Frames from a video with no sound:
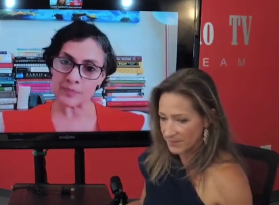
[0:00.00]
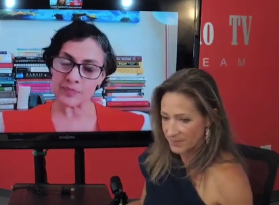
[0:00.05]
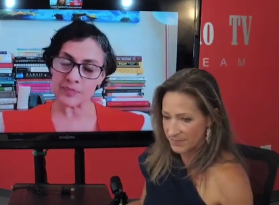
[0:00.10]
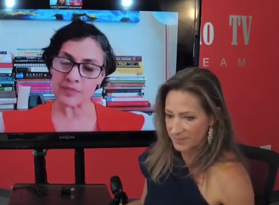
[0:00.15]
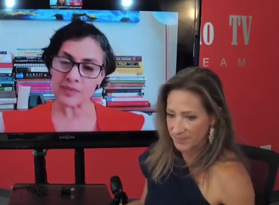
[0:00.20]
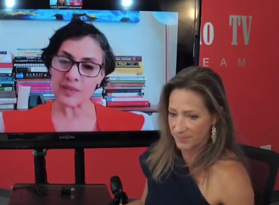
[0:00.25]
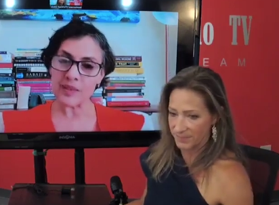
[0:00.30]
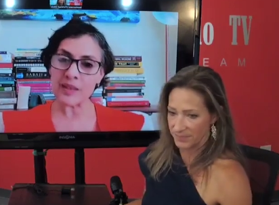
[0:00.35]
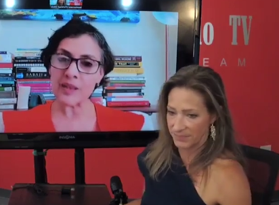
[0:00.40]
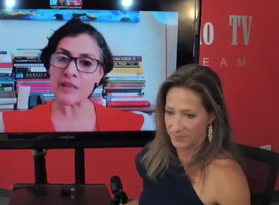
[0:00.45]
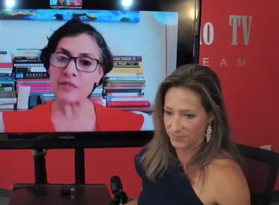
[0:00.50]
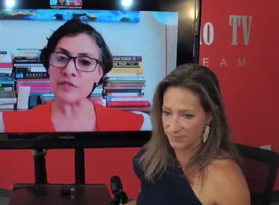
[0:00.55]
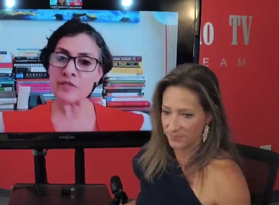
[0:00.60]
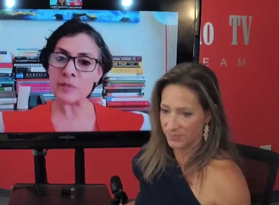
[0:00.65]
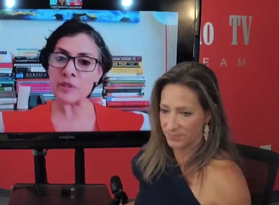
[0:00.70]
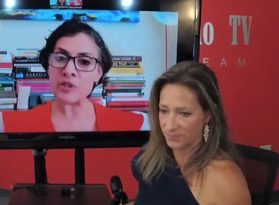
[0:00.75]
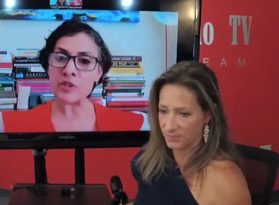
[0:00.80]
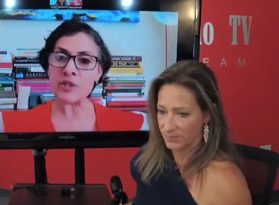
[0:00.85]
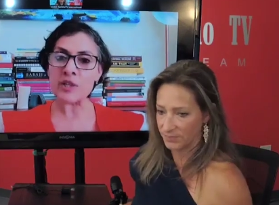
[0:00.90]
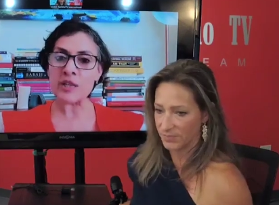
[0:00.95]
Speaker 1: The information
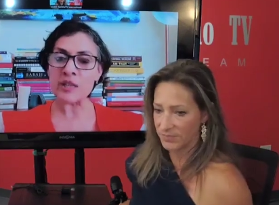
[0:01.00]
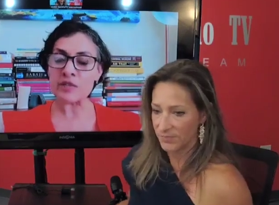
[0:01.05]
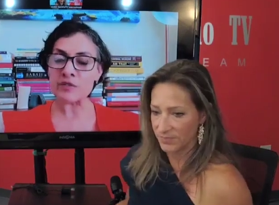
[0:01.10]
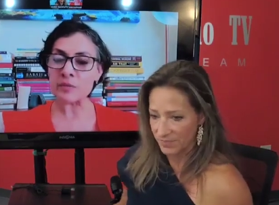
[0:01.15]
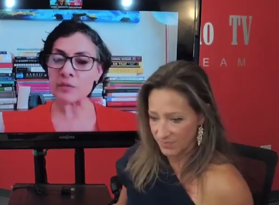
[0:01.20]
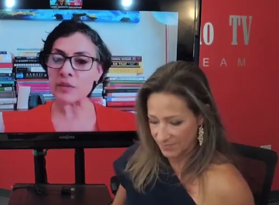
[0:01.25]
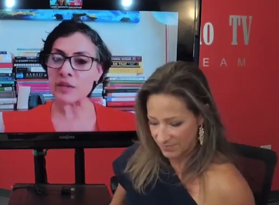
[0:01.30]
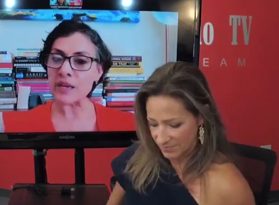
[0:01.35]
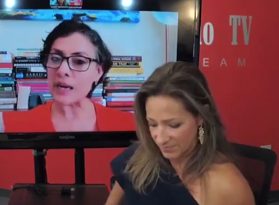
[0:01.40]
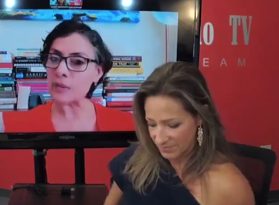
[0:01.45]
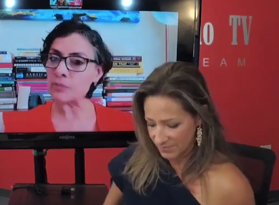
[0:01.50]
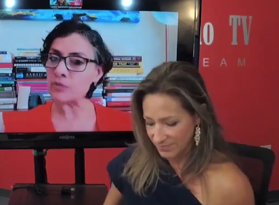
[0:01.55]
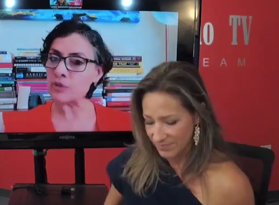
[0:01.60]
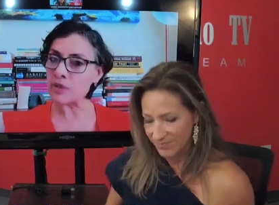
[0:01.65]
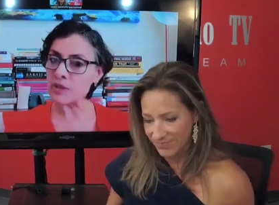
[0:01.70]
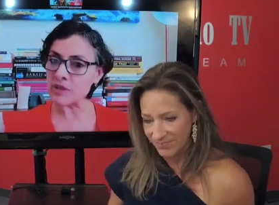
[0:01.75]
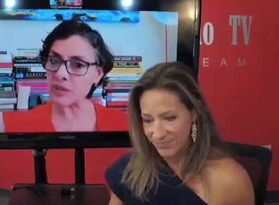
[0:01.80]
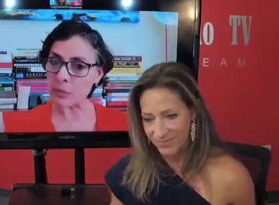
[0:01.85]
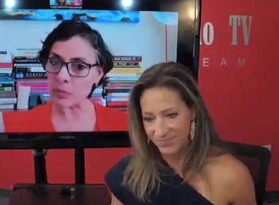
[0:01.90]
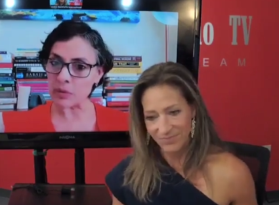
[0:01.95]
I get from the labs is
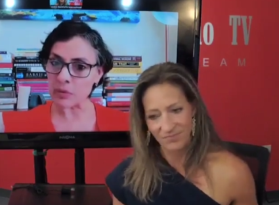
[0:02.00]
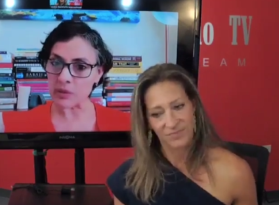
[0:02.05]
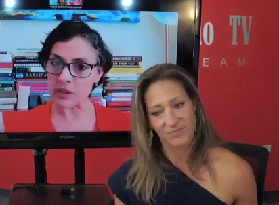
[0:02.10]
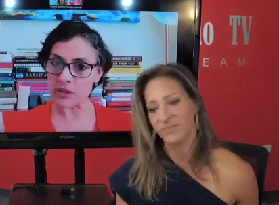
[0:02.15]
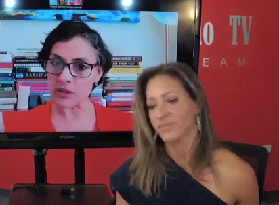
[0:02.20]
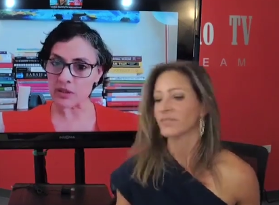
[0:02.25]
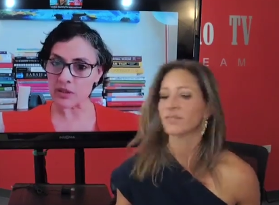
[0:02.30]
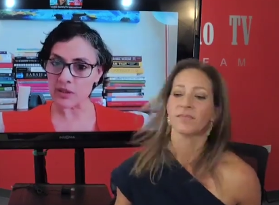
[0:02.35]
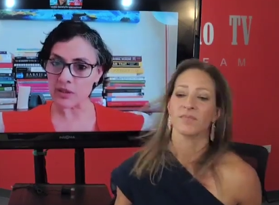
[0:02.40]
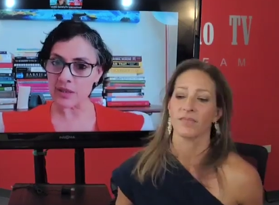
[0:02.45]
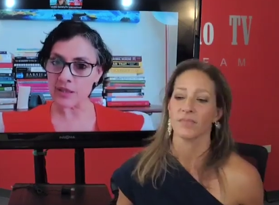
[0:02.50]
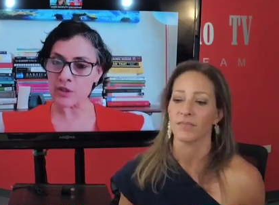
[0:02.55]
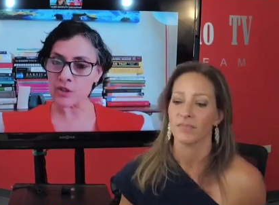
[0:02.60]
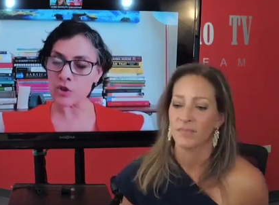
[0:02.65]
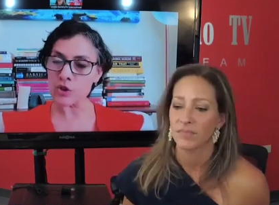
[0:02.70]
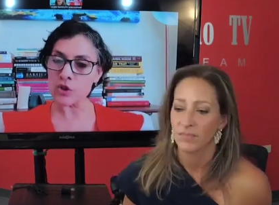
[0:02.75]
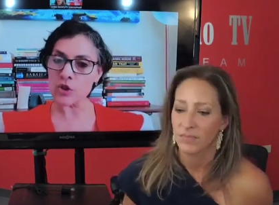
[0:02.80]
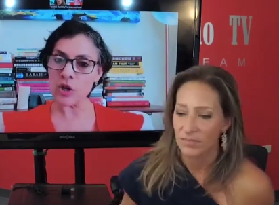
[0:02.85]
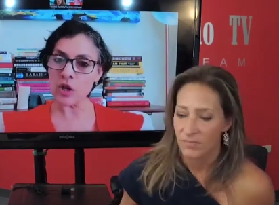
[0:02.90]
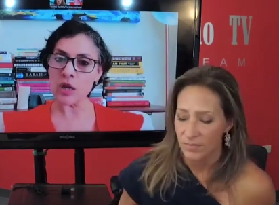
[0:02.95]
supplemental. It's
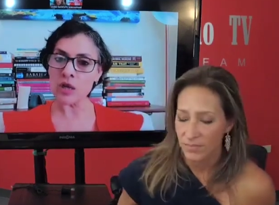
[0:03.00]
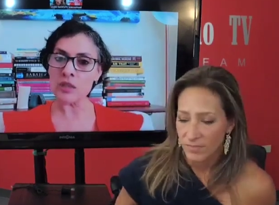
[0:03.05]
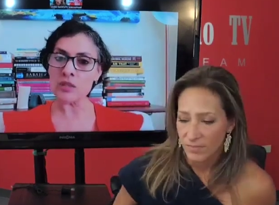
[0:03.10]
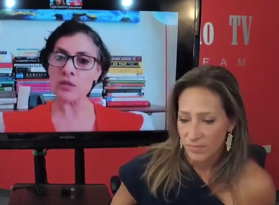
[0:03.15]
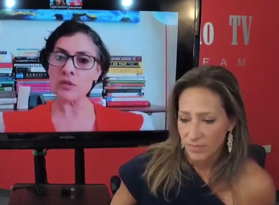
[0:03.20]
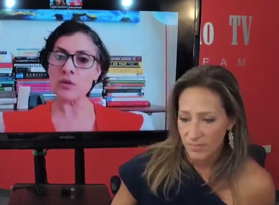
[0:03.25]
not